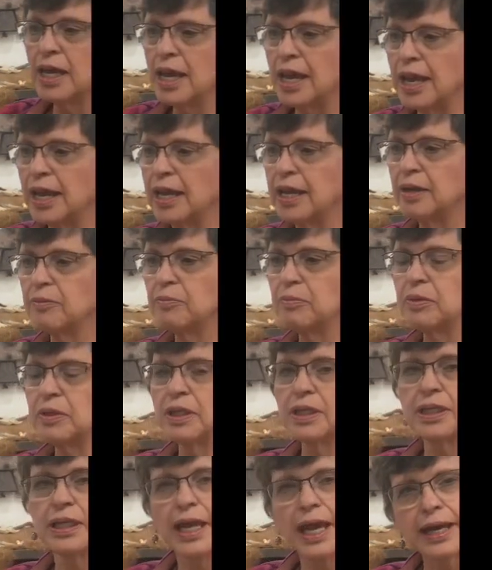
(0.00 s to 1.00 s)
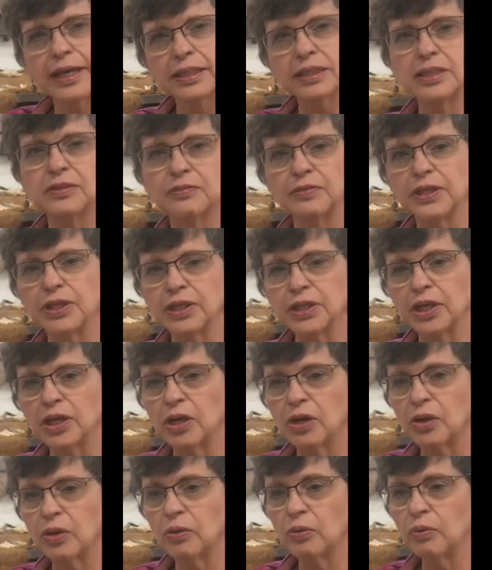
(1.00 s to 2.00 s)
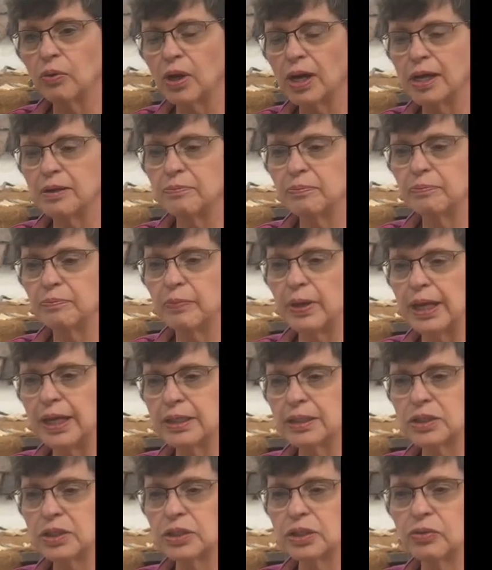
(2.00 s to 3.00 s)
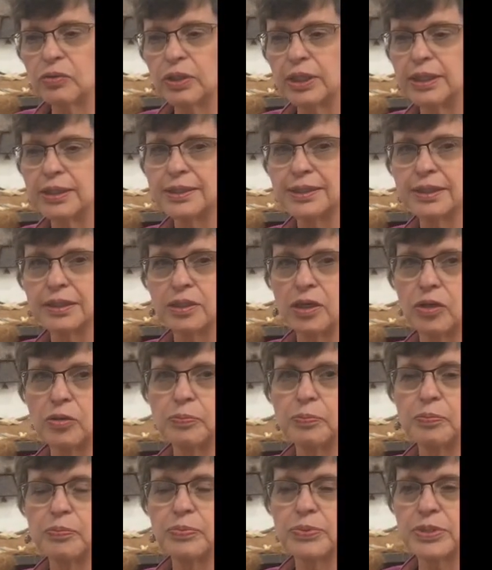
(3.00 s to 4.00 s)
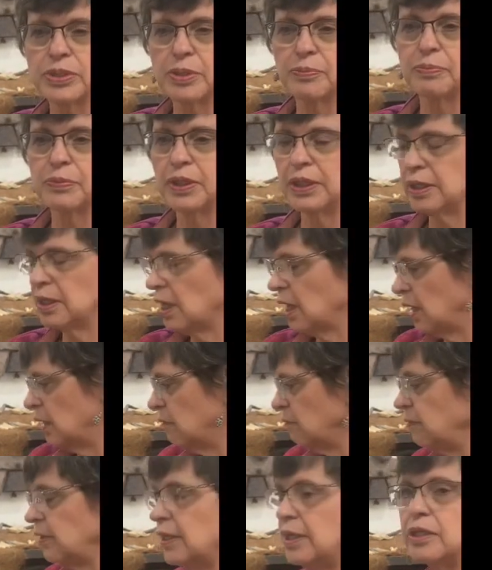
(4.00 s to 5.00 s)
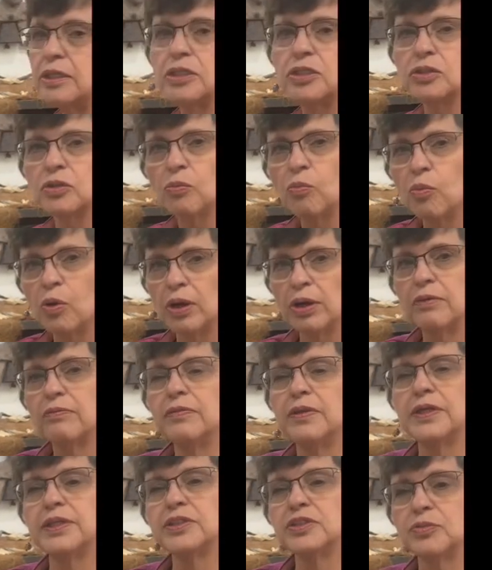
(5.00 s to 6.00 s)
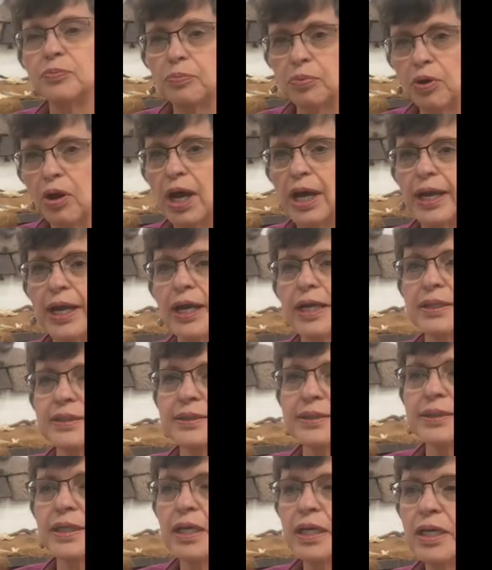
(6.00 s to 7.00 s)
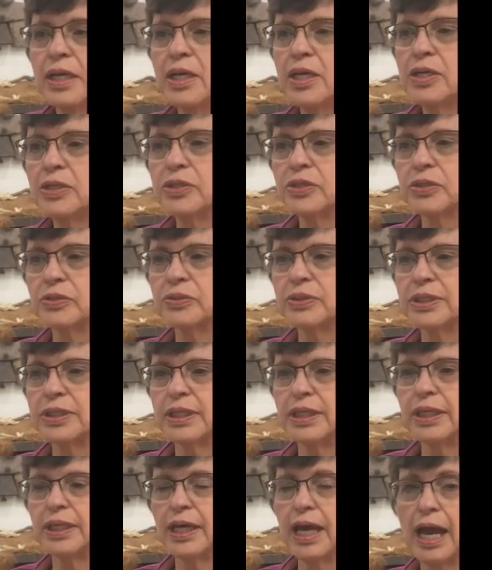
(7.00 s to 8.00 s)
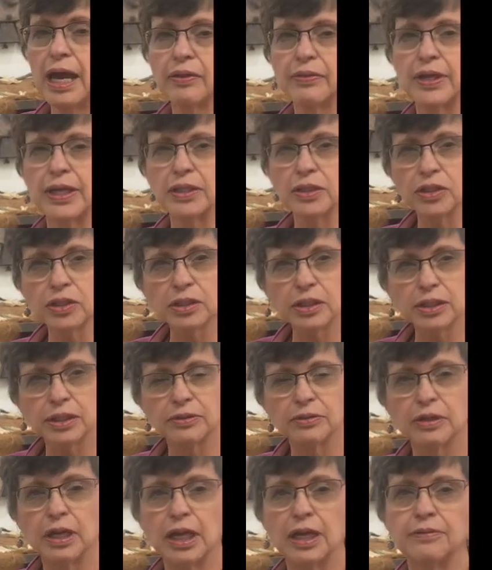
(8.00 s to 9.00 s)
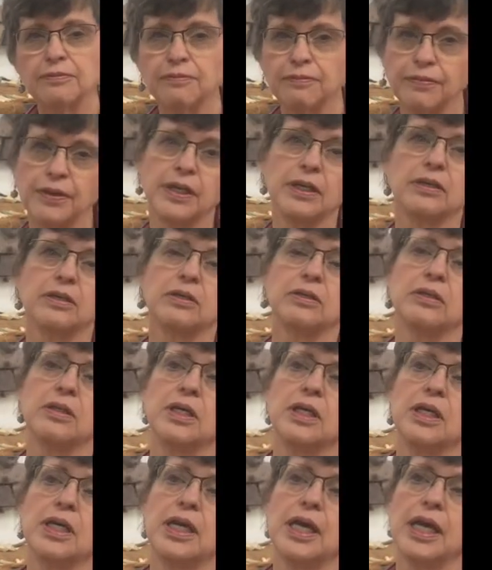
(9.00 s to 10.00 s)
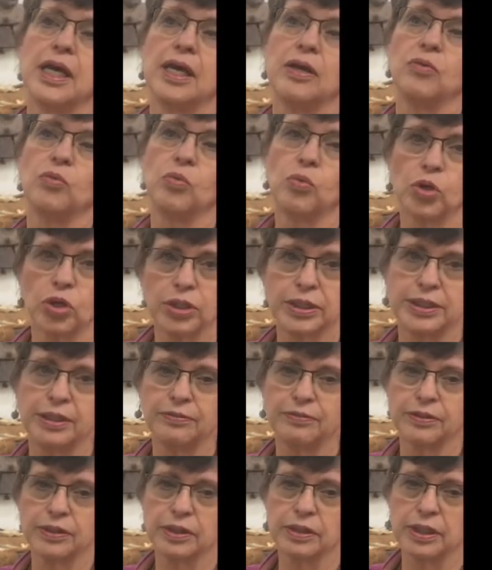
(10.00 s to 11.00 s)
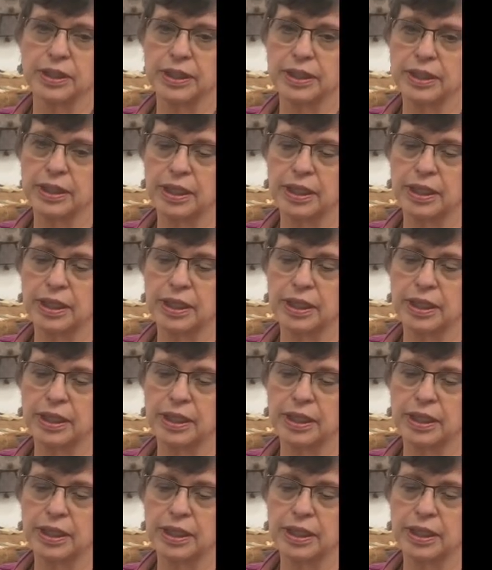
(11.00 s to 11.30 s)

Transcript: In the next video, I'm actually going to sculpt something out of each one of these products to see how they look and feel and work differently.